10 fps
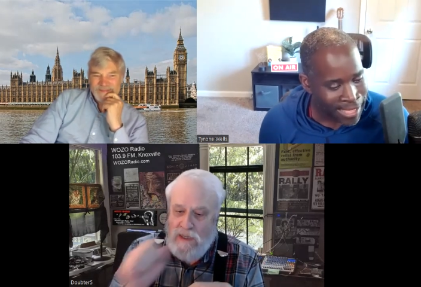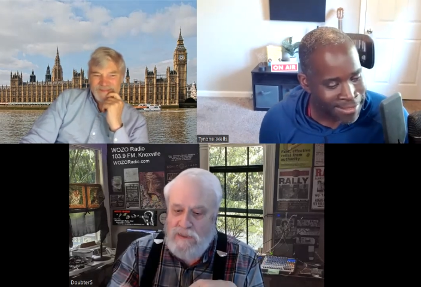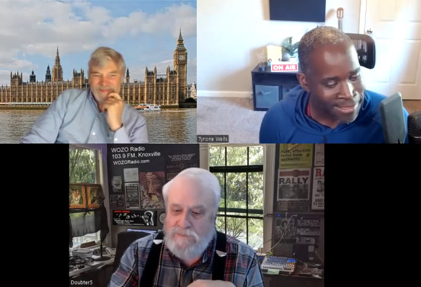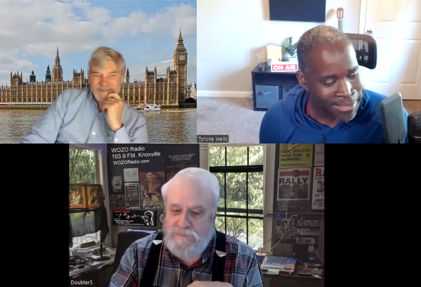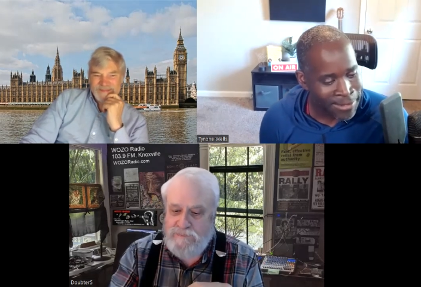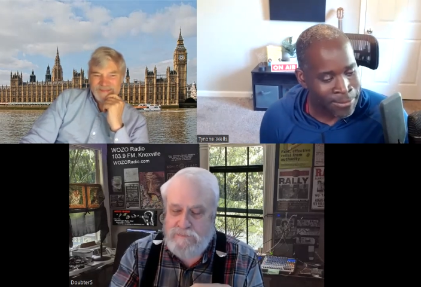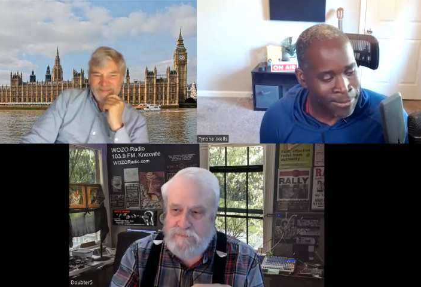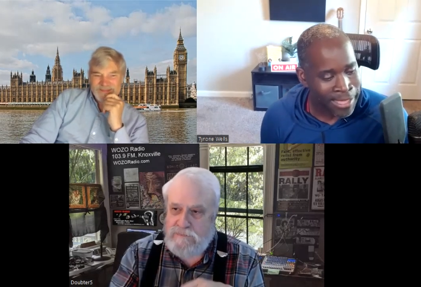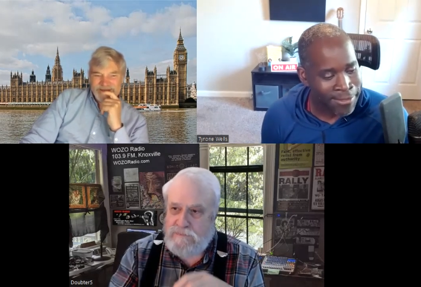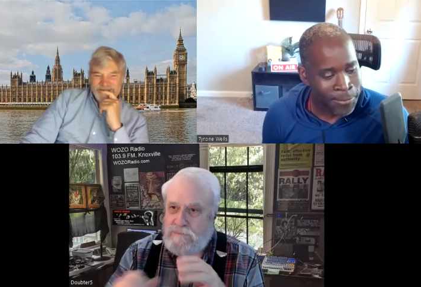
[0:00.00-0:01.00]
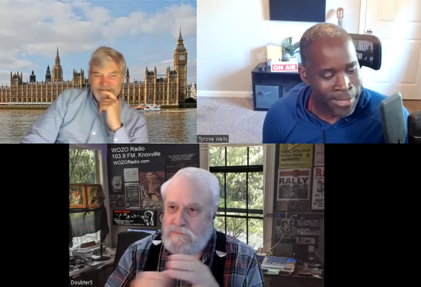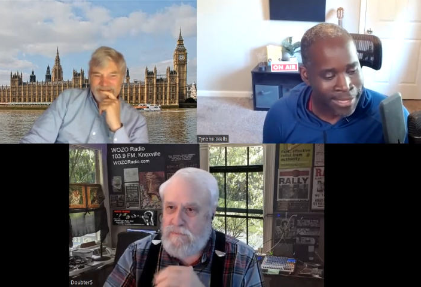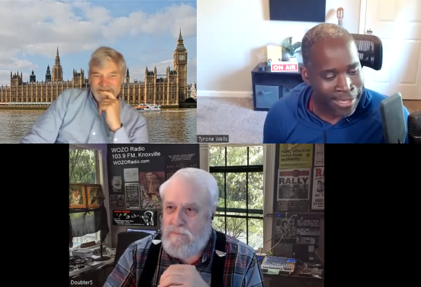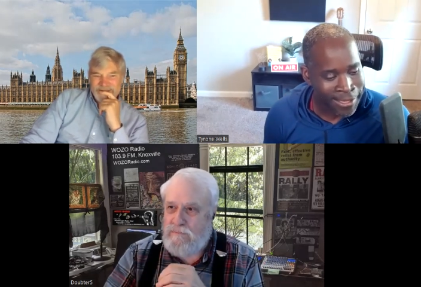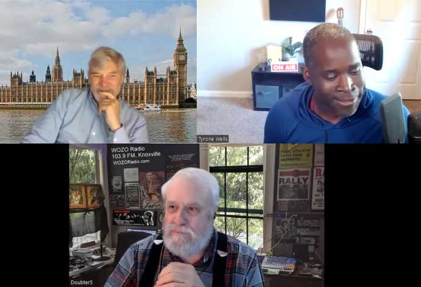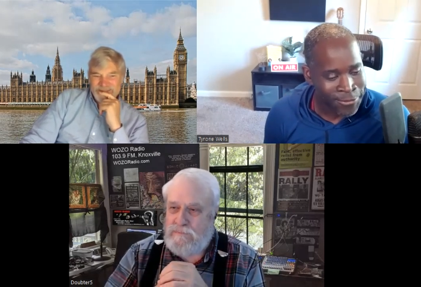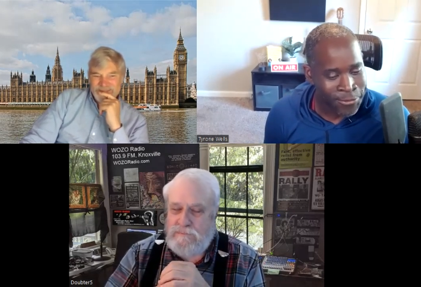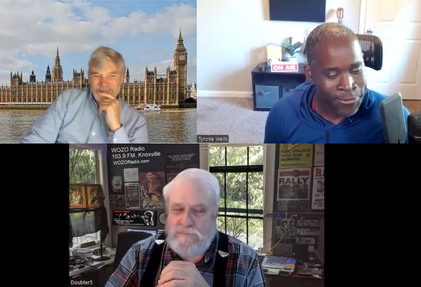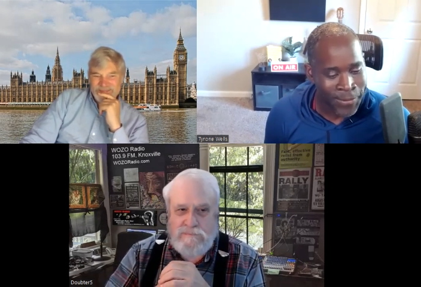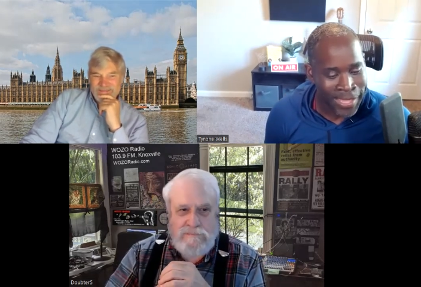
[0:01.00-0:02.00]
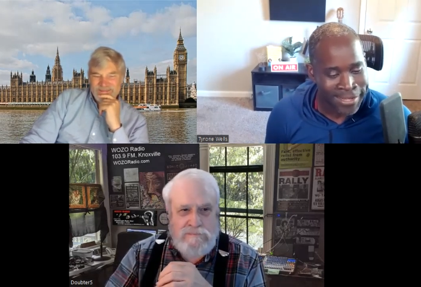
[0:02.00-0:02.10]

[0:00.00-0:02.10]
Speaker 1: I hadn't seen you in the last week uh, due to